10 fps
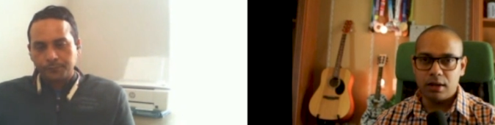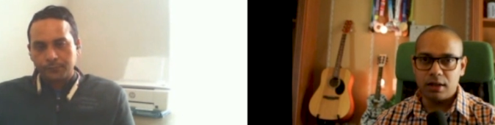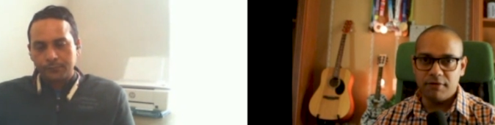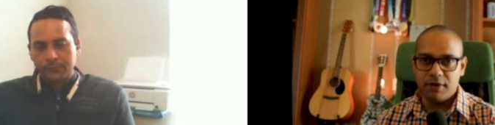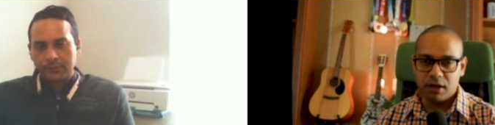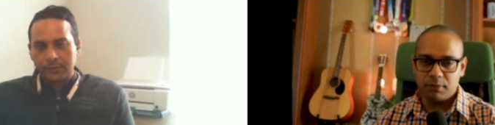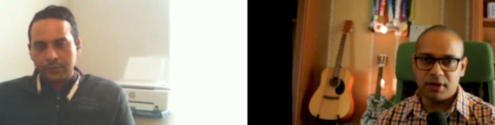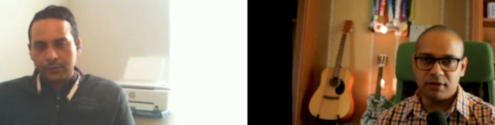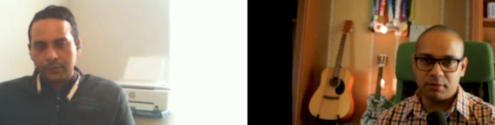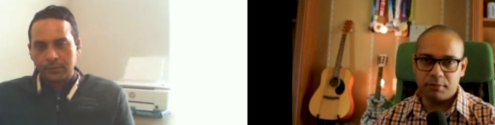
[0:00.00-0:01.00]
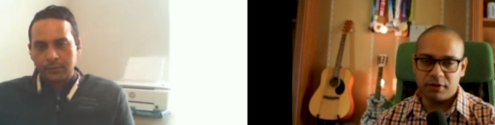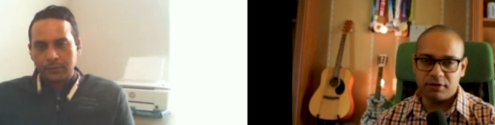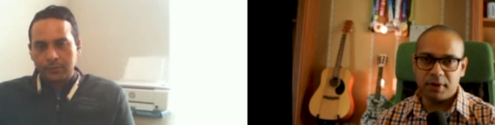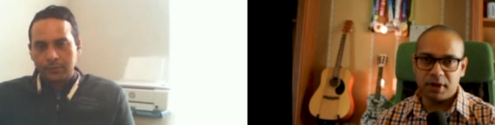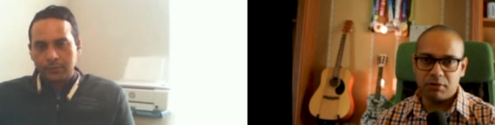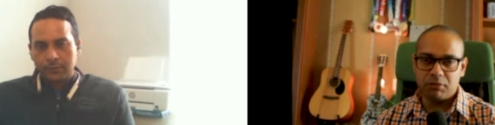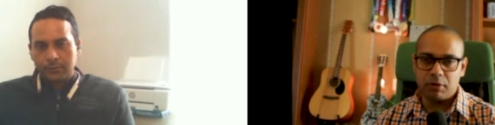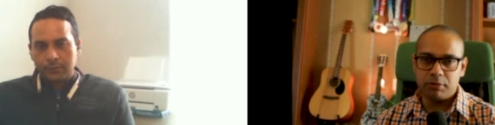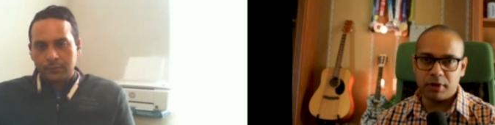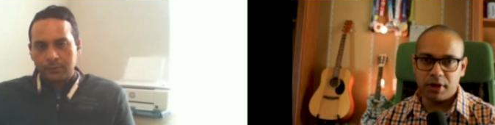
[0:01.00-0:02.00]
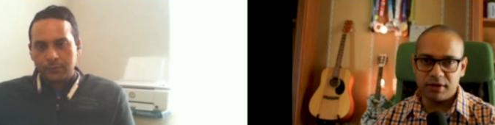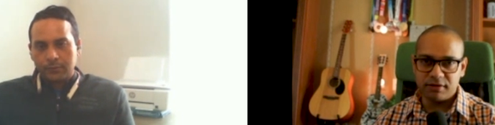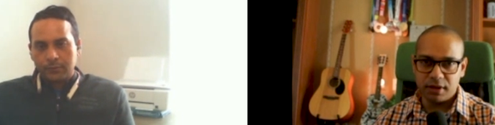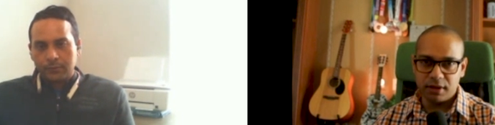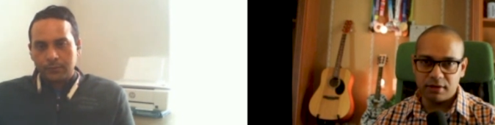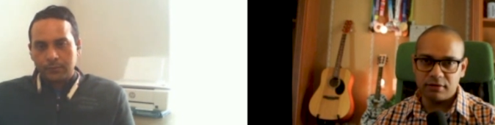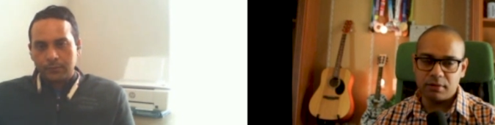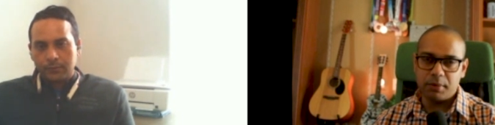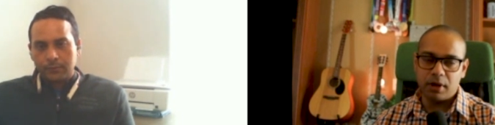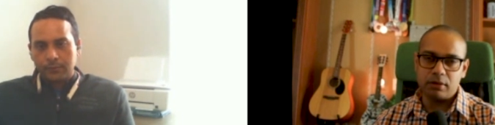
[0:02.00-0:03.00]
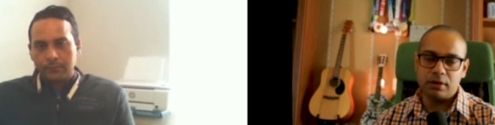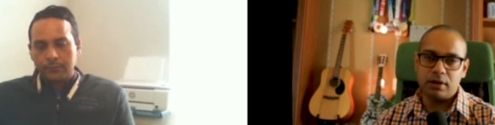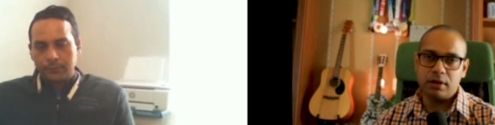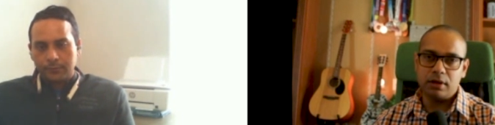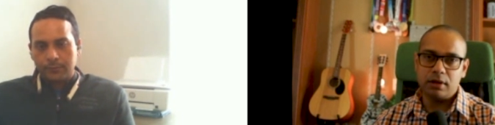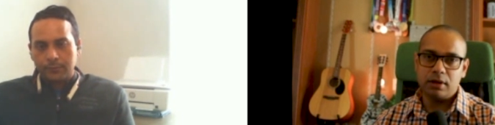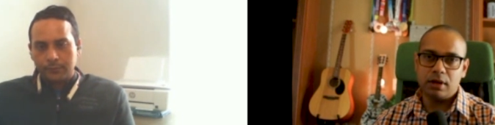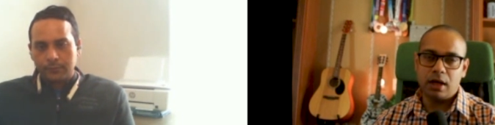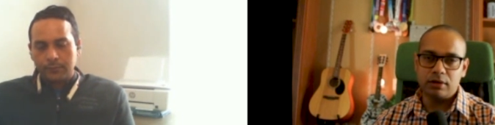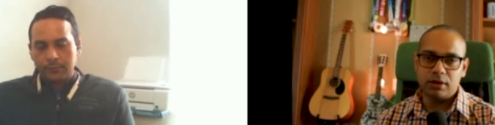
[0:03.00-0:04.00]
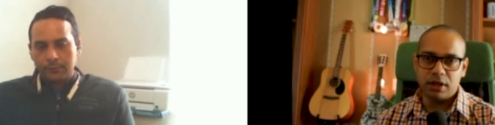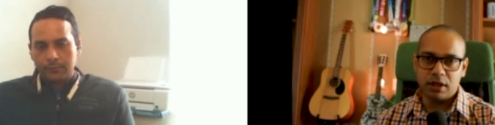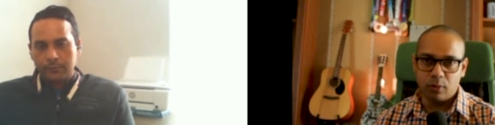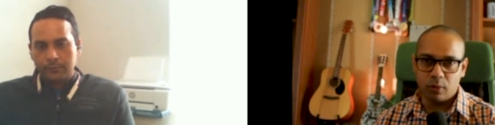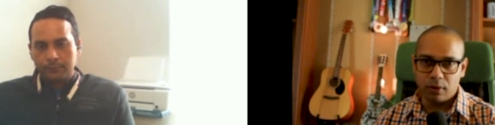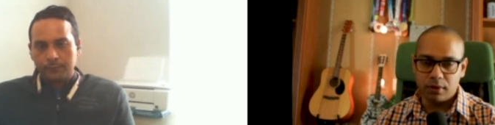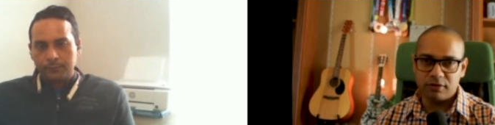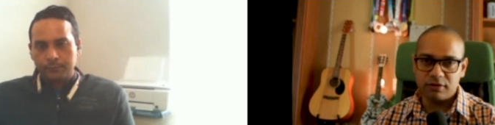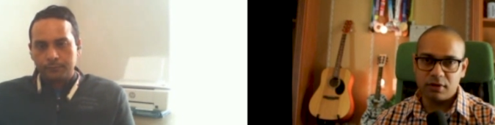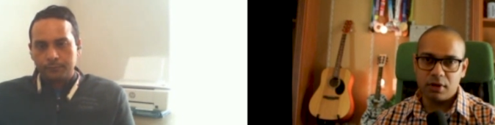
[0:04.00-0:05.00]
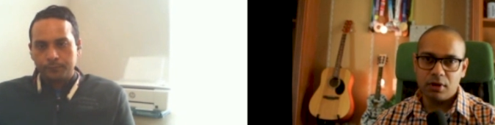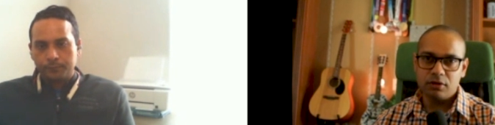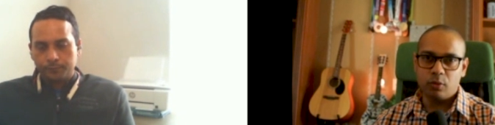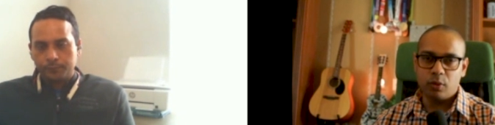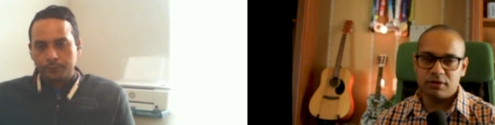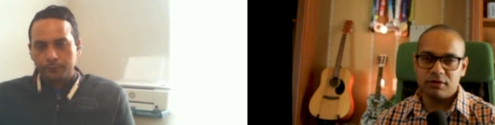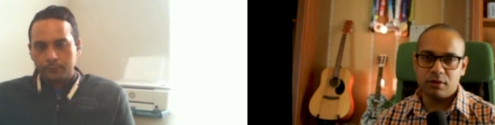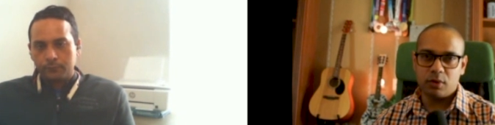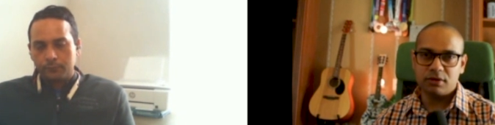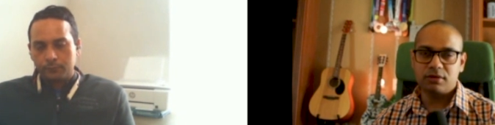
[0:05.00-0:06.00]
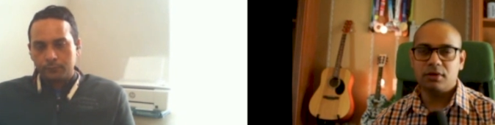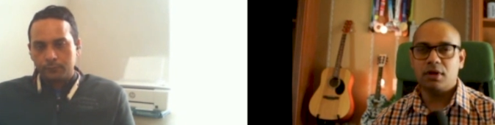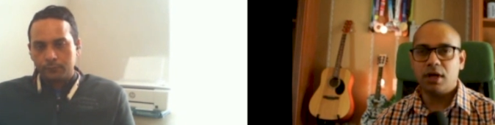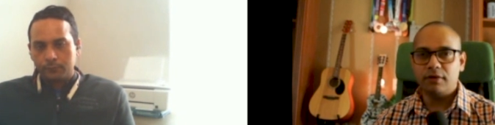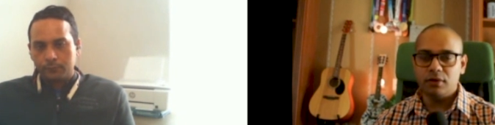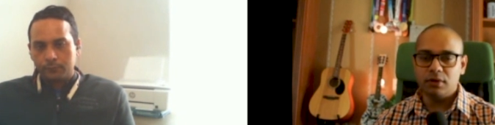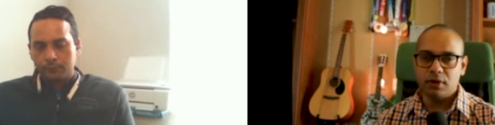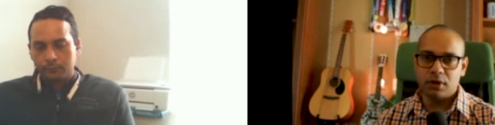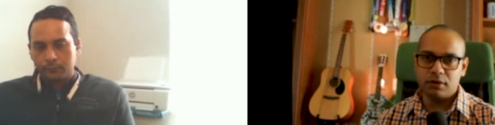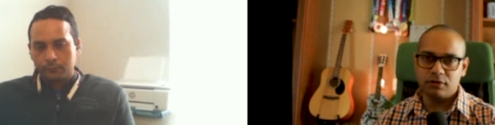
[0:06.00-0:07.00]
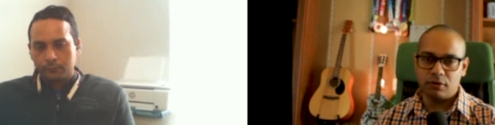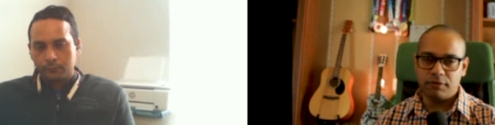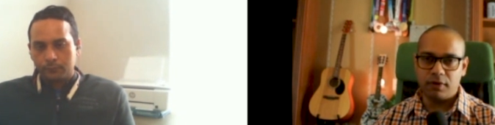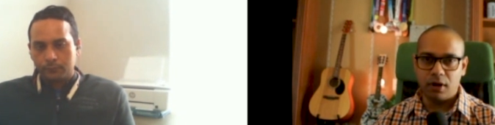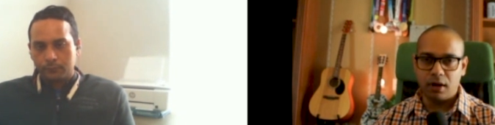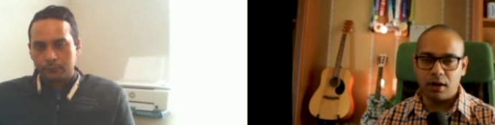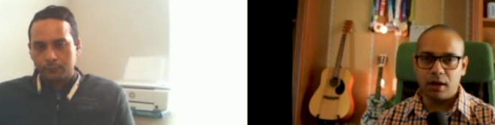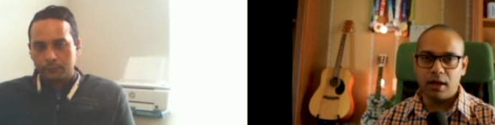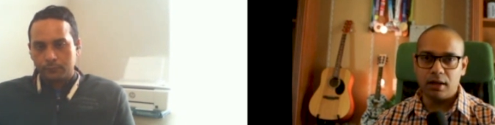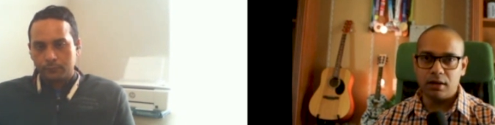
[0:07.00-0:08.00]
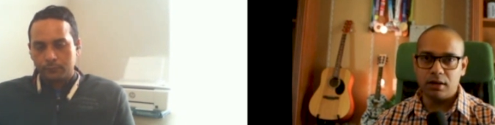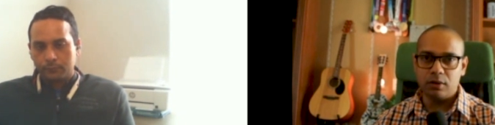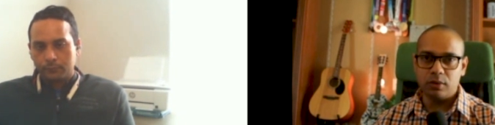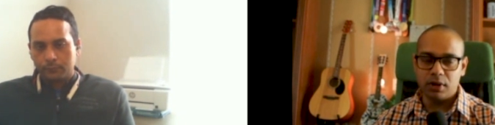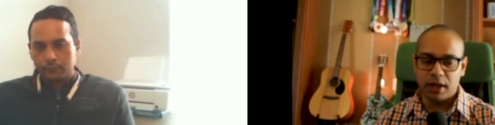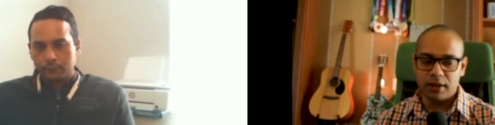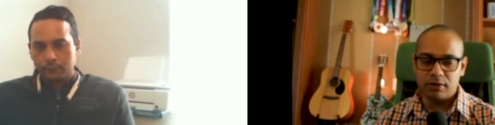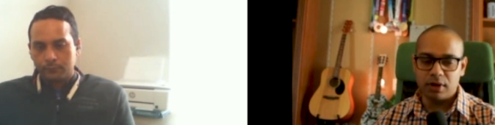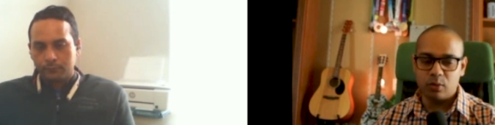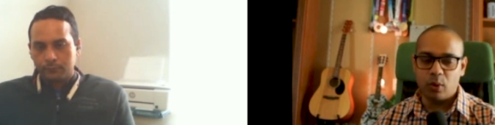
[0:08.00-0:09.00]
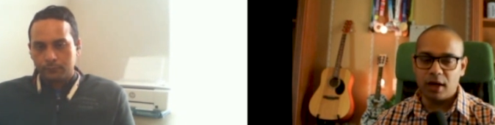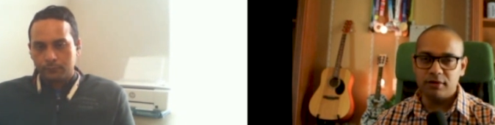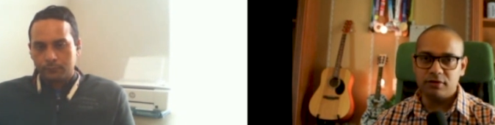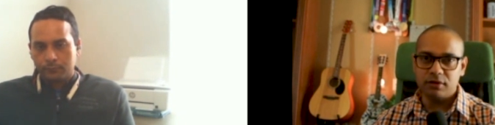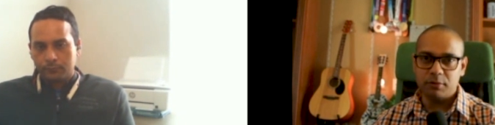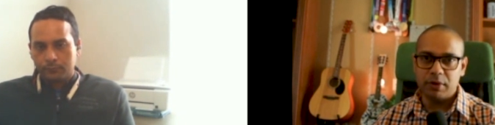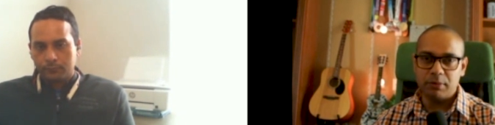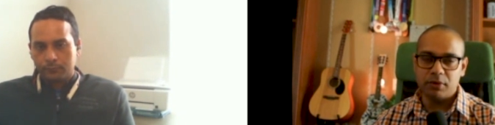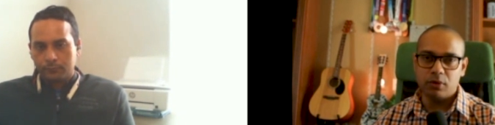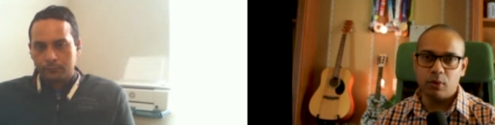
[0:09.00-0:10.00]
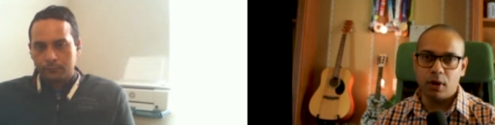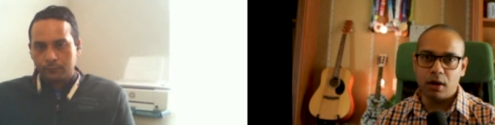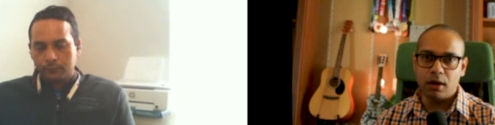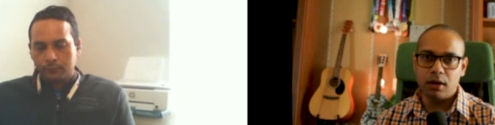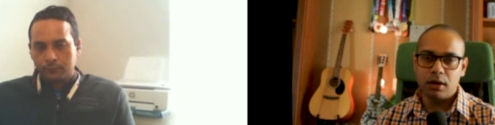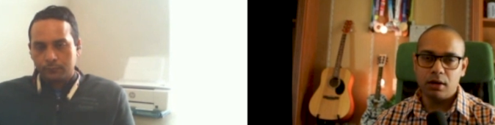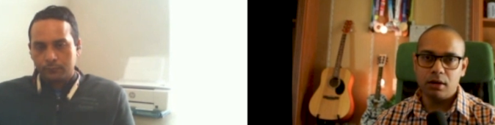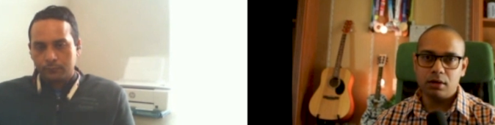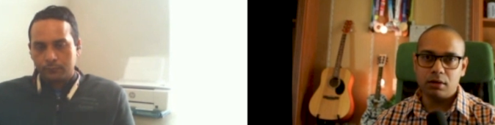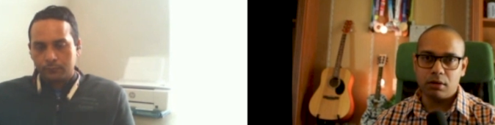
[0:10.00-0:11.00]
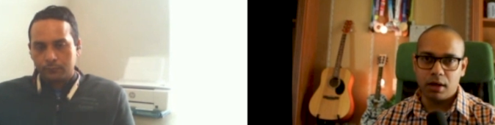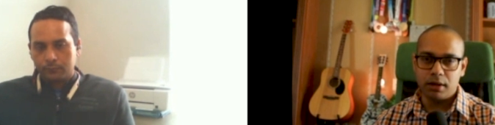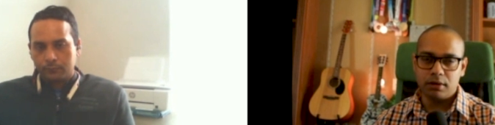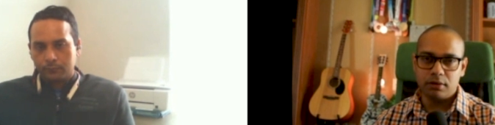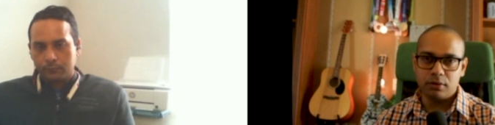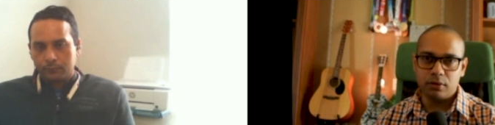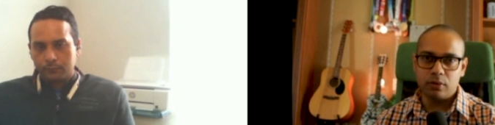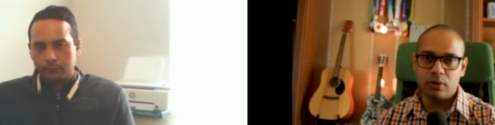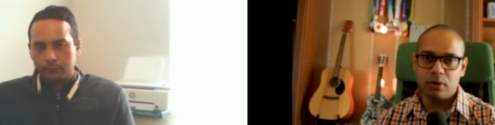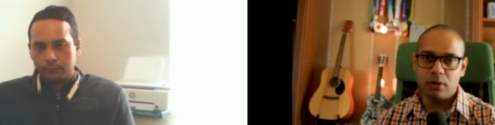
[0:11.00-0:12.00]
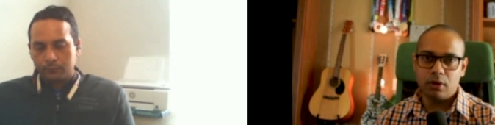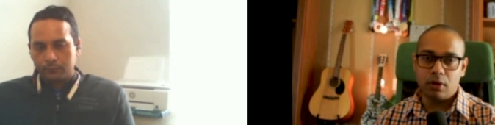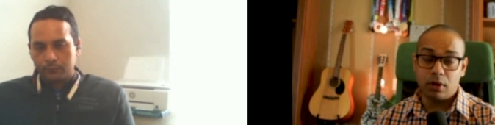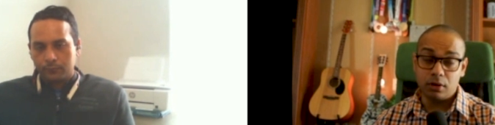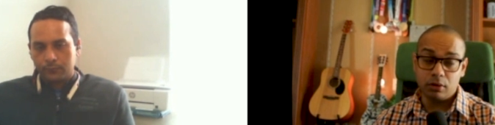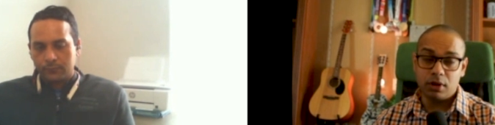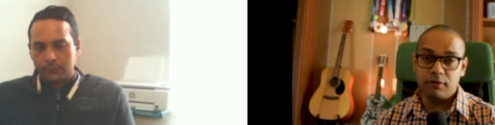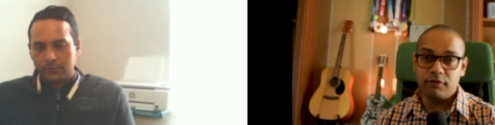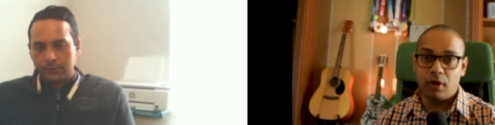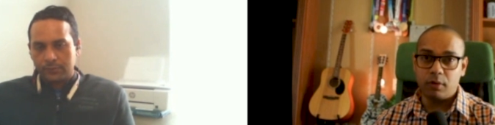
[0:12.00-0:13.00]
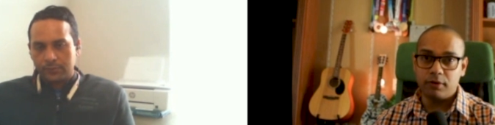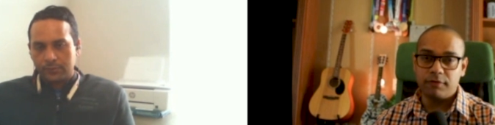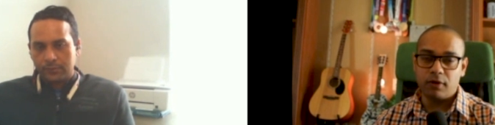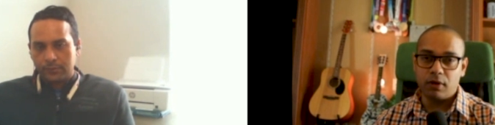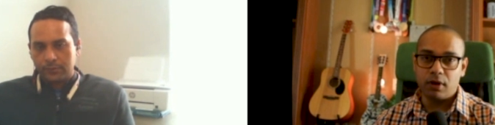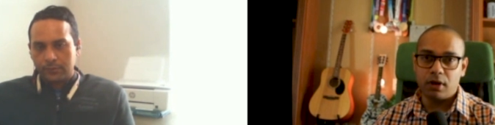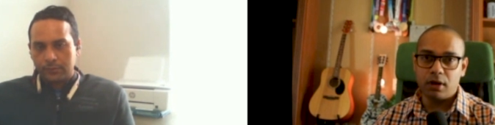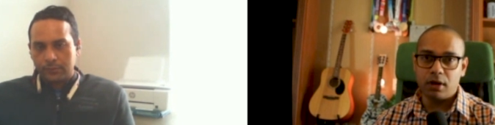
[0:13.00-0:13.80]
Speaker 1: developing some perspective about pre-sales about how the thing works. So, what's what's uh, have you learned so far, and you would like to advise to the people who are trying to or looking forward for uh,